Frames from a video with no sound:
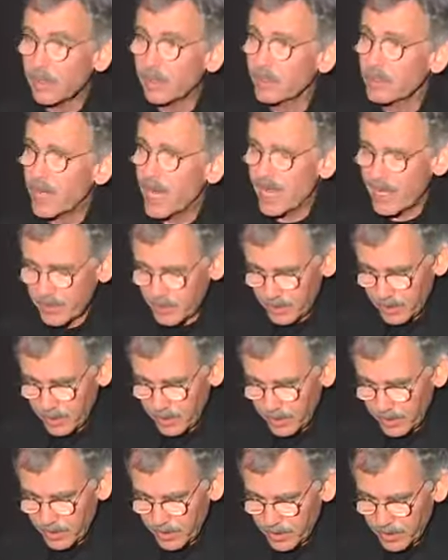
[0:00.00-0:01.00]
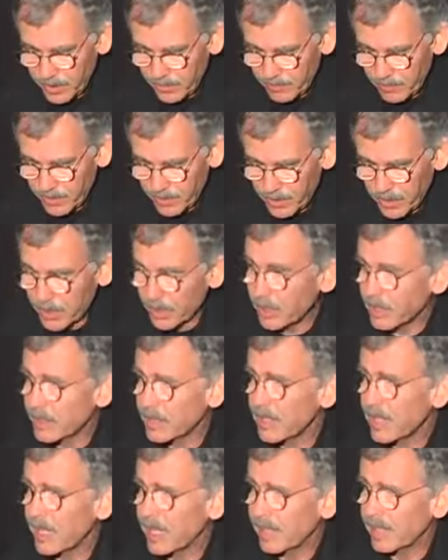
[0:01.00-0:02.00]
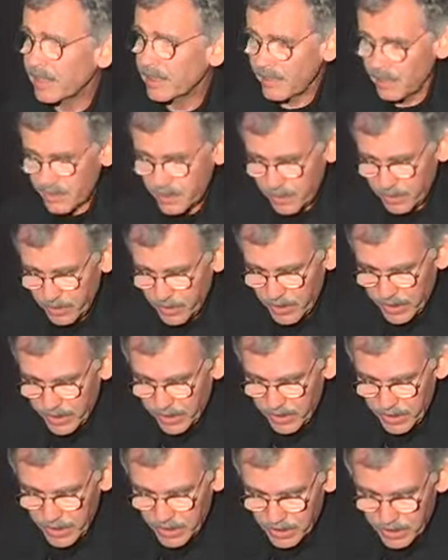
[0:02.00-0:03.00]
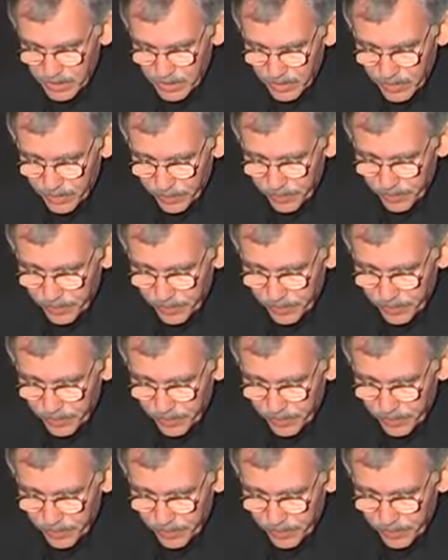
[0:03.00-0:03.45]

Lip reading: contrasting the differences and the similarities.